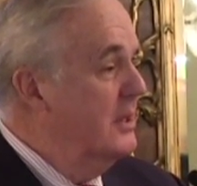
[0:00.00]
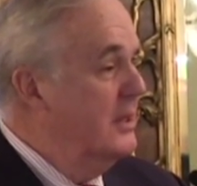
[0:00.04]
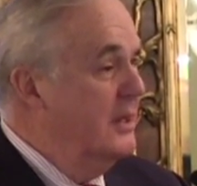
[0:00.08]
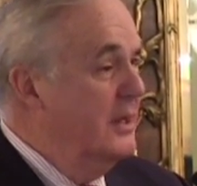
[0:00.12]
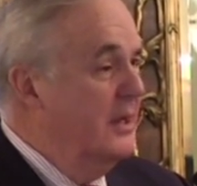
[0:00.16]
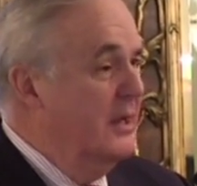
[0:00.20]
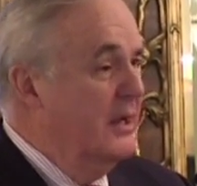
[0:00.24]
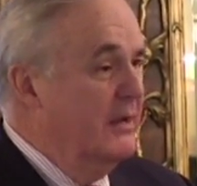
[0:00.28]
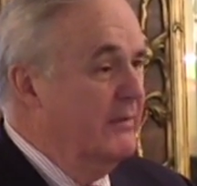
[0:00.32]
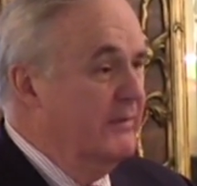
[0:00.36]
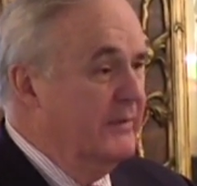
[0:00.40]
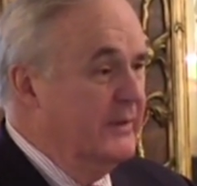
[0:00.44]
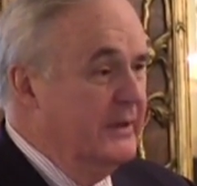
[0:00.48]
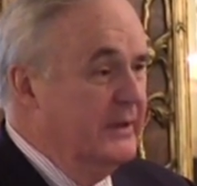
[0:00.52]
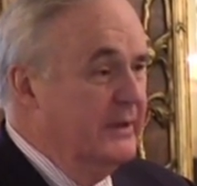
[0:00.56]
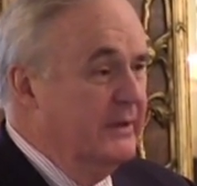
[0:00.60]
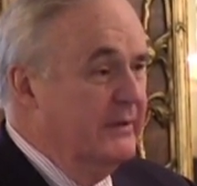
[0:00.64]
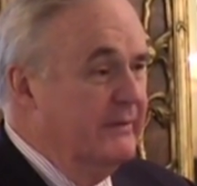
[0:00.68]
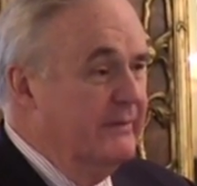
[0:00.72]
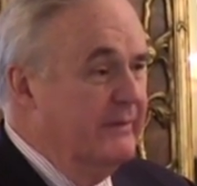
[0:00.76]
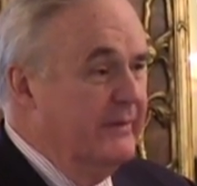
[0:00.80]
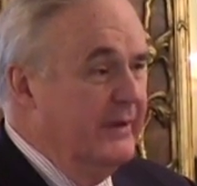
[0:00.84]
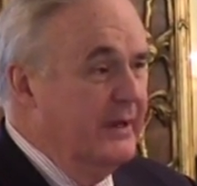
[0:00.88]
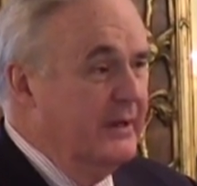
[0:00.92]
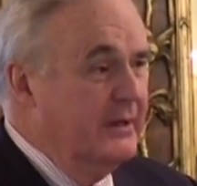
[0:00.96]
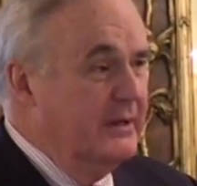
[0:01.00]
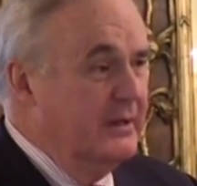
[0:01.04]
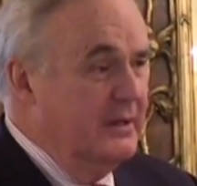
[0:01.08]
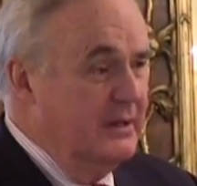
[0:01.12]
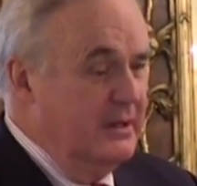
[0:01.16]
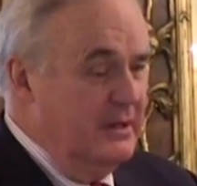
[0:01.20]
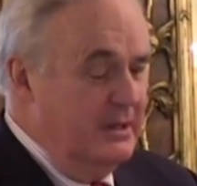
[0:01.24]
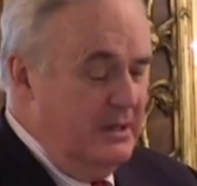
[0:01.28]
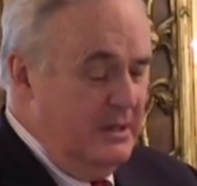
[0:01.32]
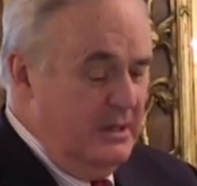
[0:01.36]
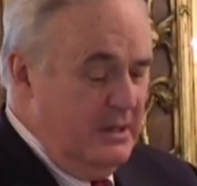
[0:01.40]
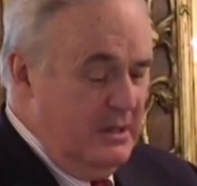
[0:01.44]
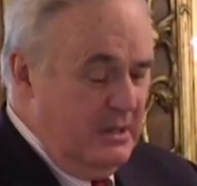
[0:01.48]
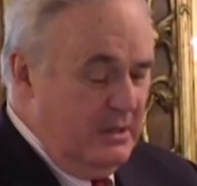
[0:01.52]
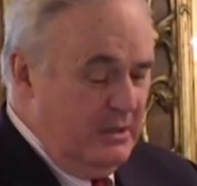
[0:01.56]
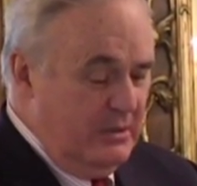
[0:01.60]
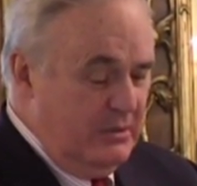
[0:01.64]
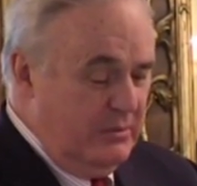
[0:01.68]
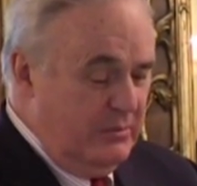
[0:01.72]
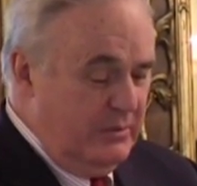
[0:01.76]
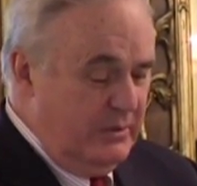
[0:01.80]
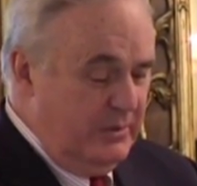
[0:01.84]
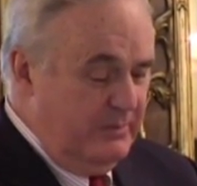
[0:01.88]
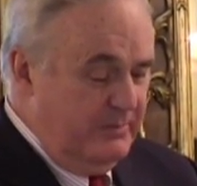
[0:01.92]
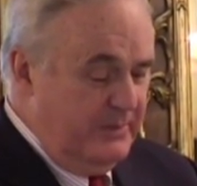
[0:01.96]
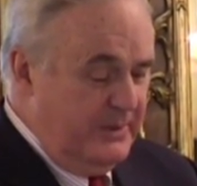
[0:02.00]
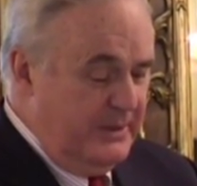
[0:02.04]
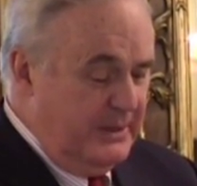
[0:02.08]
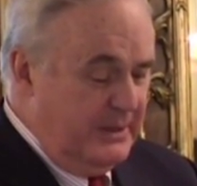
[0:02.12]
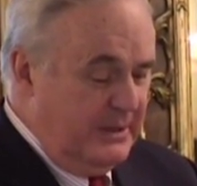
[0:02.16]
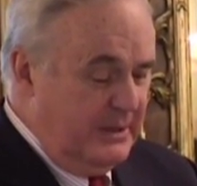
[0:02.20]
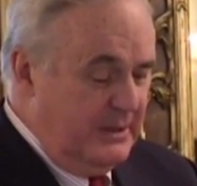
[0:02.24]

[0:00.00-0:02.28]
having the event, including Beacon